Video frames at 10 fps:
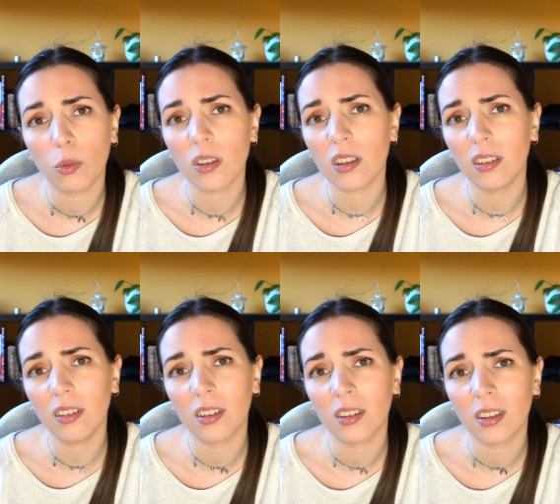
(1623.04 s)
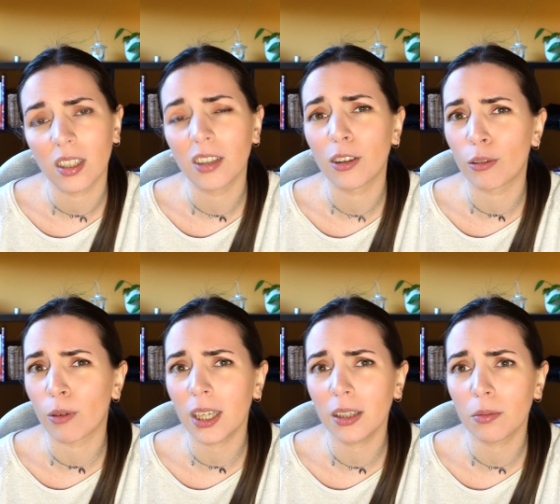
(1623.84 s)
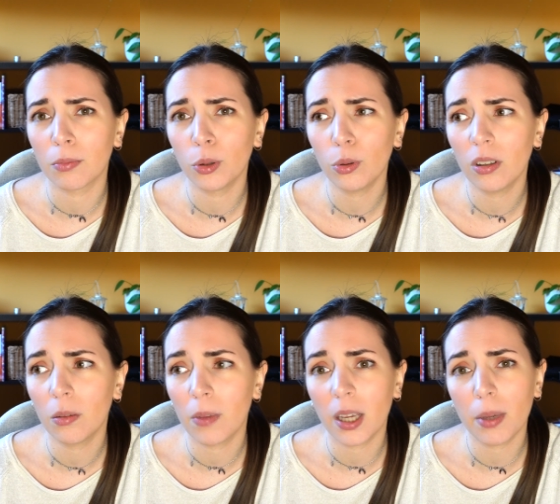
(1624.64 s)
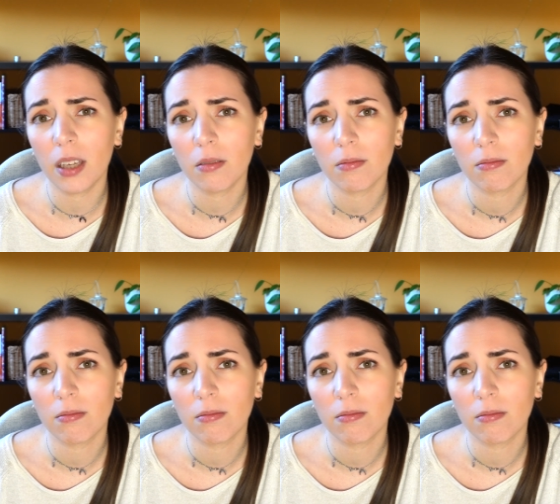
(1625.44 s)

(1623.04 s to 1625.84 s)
wasn't in the right mood, maybe.